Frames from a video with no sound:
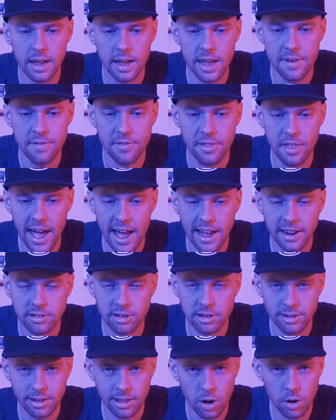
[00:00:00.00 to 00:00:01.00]
if that
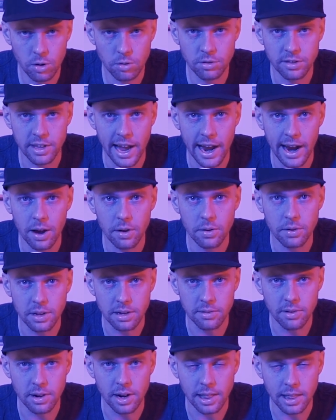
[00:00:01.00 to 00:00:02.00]
slows down
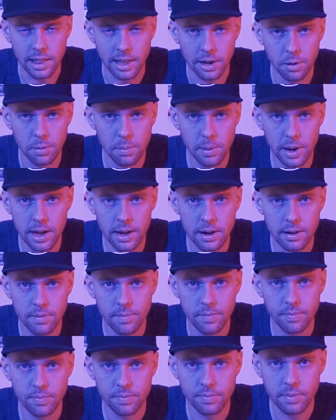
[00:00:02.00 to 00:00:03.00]
even a little bit,
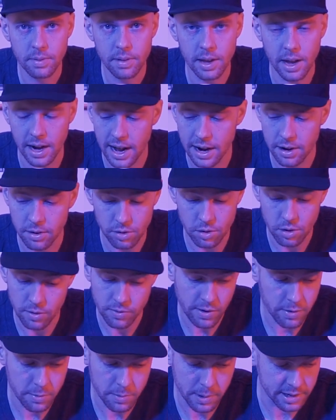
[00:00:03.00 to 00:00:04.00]
and I don't know
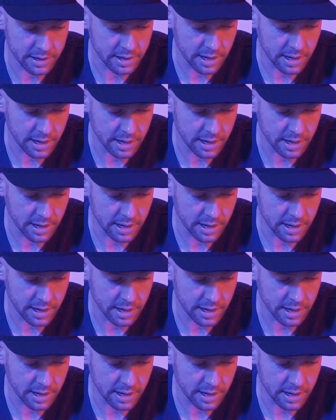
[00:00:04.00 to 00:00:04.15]
if everybody's